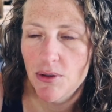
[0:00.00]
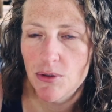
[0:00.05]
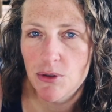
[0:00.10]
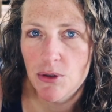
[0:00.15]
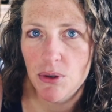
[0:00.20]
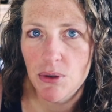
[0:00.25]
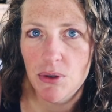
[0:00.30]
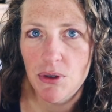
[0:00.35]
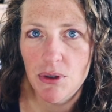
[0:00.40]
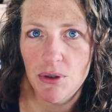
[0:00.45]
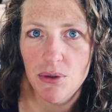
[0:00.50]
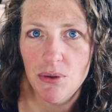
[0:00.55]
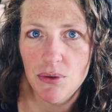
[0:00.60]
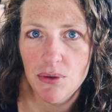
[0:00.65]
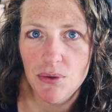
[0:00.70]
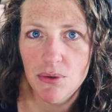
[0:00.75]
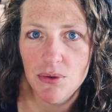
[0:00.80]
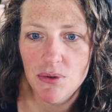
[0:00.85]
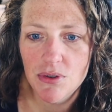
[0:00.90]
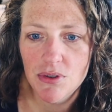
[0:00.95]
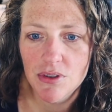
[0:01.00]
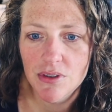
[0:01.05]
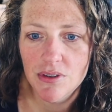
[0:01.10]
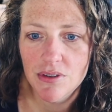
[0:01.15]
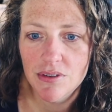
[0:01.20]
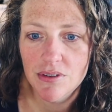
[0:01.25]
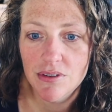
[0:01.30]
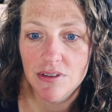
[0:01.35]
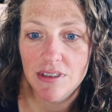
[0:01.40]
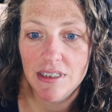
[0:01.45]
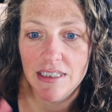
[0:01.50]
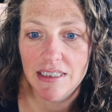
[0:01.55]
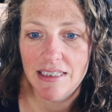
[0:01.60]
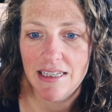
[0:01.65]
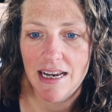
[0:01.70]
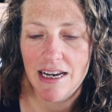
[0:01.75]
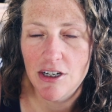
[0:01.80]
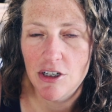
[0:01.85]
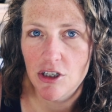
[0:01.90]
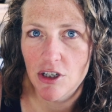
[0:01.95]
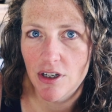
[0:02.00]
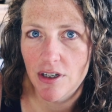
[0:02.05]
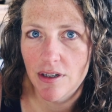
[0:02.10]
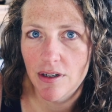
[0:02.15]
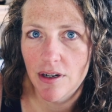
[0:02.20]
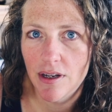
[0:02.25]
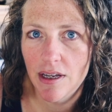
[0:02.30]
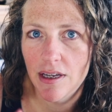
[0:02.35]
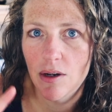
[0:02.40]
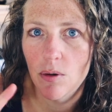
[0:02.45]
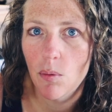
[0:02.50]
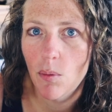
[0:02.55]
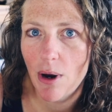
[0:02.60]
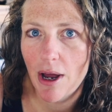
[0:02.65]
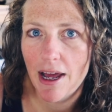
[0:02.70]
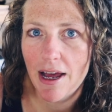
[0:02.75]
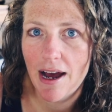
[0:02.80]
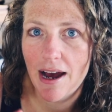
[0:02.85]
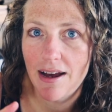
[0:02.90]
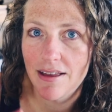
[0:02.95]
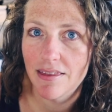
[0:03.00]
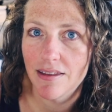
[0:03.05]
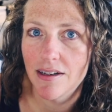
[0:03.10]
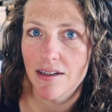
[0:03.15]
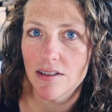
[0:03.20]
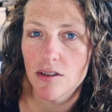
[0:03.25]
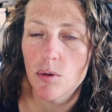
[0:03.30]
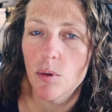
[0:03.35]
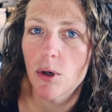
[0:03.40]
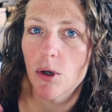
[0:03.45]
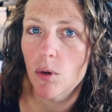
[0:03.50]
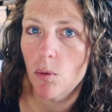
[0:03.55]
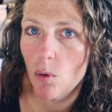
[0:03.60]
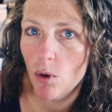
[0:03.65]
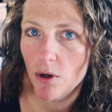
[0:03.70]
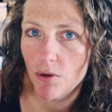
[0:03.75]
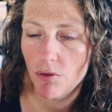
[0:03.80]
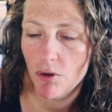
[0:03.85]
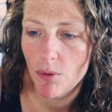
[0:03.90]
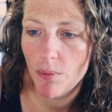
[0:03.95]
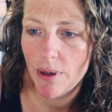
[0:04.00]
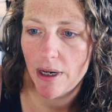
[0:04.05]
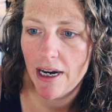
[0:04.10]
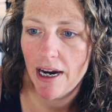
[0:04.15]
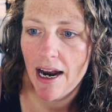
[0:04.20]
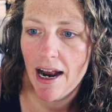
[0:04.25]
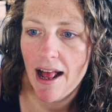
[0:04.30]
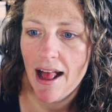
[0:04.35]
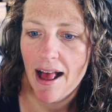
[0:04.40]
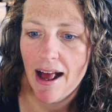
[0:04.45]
to use dictation in a way I think is going to work for me.